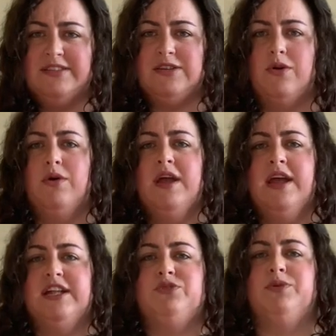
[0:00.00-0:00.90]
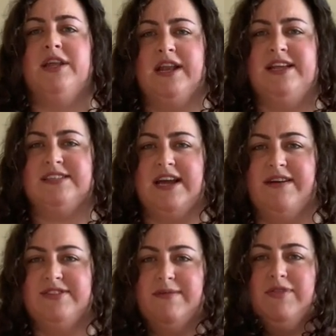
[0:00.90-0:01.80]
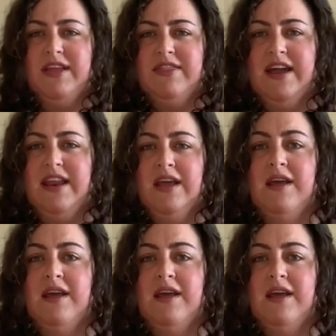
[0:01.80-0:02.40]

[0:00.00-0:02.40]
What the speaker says: So it's really nice to have something that